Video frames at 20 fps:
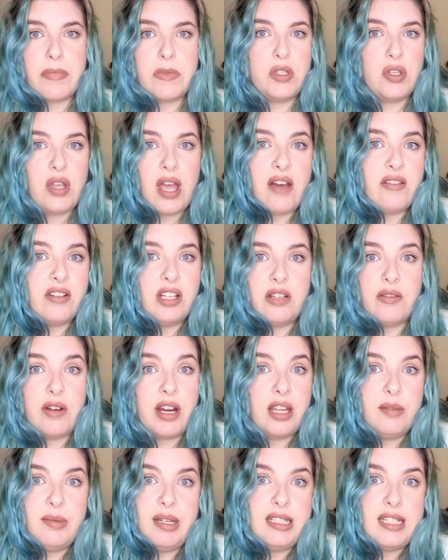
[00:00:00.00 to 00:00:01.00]
Do you have any
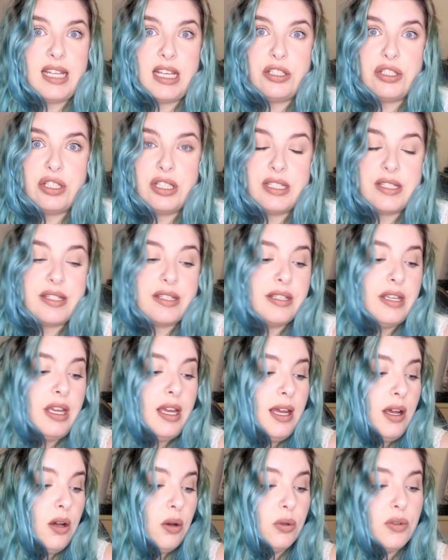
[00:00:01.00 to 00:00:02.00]
recommendations?
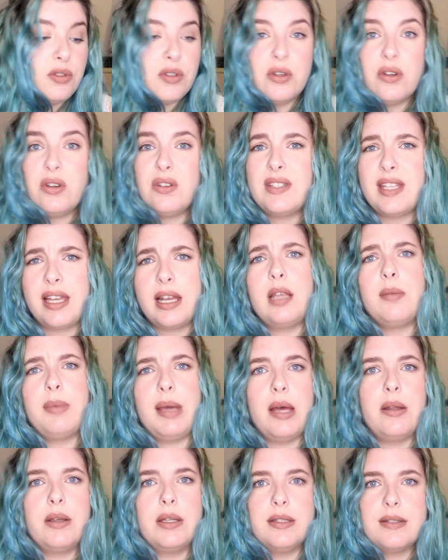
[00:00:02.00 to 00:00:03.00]
Also, setting
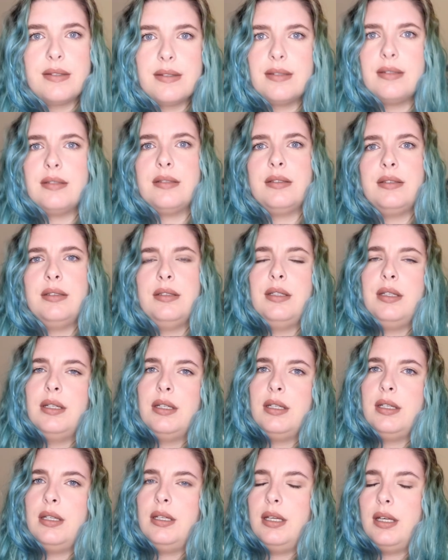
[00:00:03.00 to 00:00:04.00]
powders.
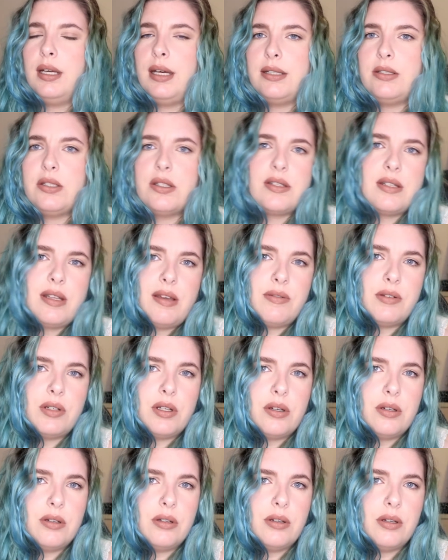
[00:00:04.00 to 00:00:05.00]
I just never
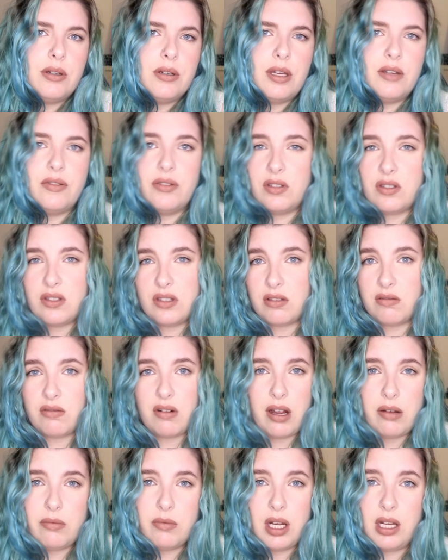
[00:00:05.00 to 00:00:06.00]
know if it's the
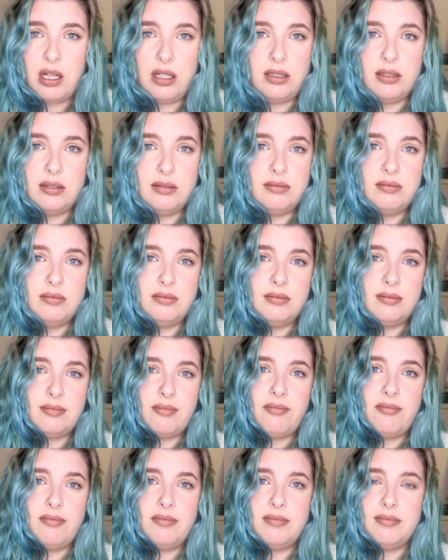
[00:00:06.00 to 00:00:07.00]
right one.
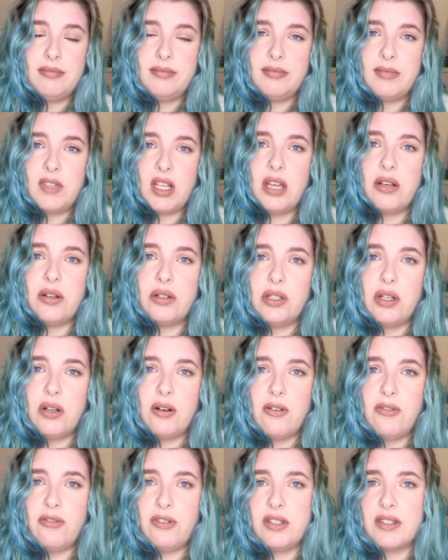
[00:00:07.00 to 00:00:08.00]
I don't
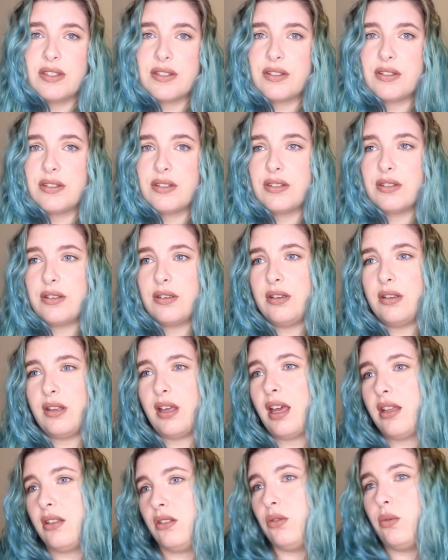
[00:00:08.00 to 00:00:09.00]
know if it's
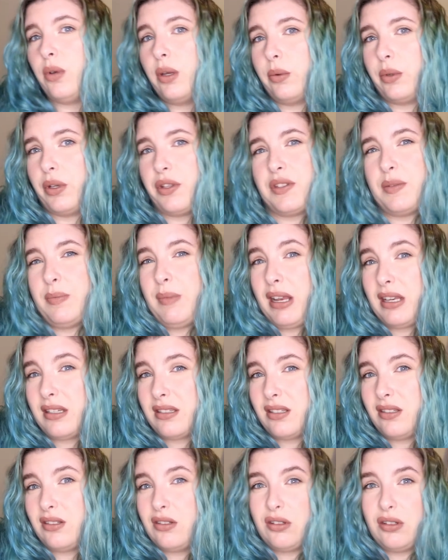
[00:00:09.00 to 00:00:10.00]
doing what it's meant
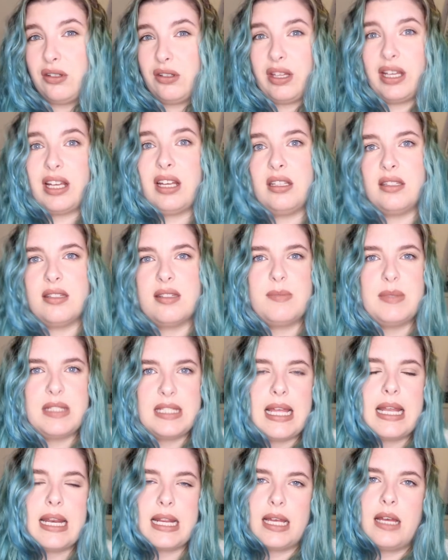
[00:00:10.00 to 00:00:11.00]
to do. Like, it's
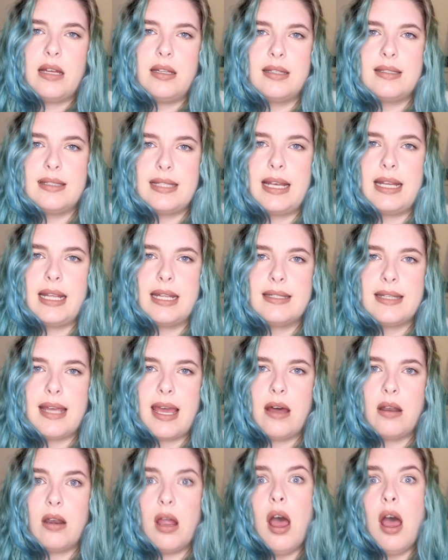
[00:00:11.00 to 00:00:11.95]
setting it down.